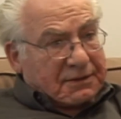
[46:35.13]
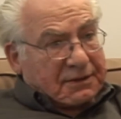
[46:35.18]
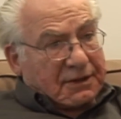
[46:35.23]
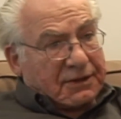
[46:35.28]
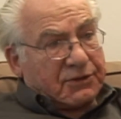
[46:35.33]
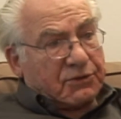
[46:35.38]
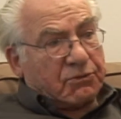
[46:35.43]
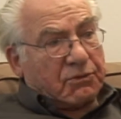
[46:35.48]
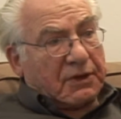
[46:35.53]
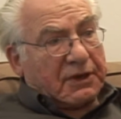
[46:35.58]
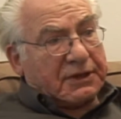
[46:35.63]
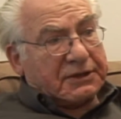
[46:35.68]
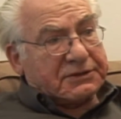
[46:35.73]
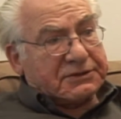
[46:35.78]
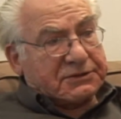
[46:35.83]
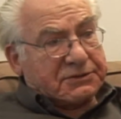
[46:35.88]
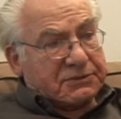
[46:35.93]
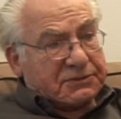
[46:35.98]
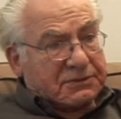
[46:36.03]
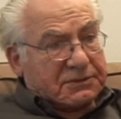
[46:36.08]

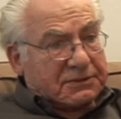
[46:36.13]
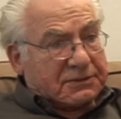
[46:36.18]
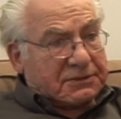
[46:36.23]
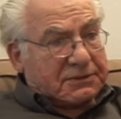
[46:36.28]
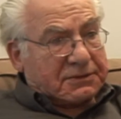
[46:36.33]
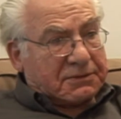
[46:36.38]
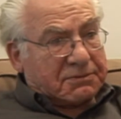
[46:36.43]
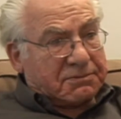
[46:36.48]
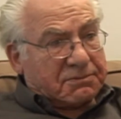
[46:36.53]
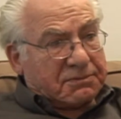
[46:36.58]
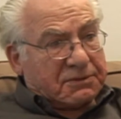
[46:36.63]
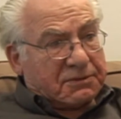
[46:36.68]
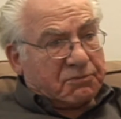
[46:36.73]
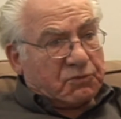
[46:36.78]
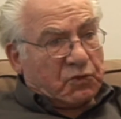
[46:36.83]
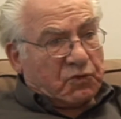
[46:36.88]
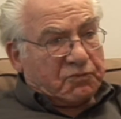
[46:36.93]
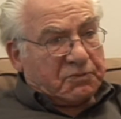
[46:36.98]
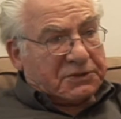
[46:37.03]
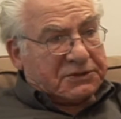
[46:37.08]
otherwise the, the
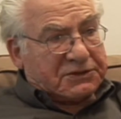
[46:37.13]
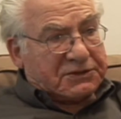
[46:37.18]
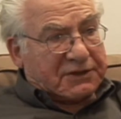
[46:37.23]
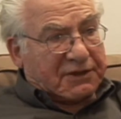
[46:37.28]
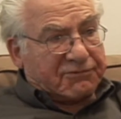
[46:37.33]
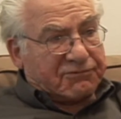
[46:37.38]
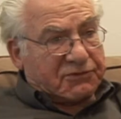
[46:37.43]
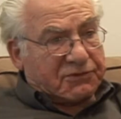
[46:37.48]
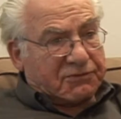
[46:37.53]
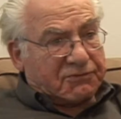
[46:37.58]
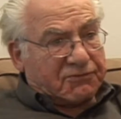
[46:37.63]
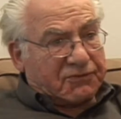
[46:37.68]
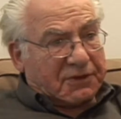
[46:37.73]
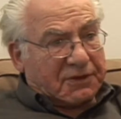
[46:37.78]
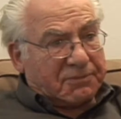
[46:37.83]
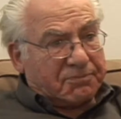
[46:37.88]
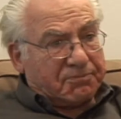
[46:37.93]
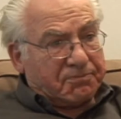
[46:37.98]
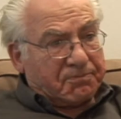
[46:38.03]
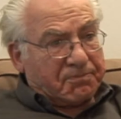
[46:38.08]
movement suffered
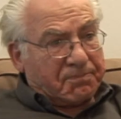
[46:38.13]
from.